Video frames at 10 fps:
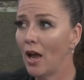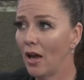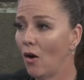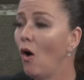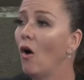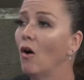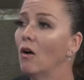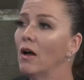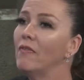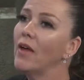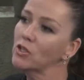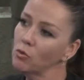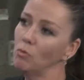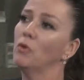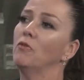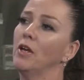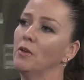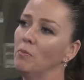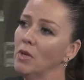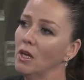at all. And that's what
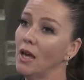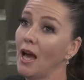motivated me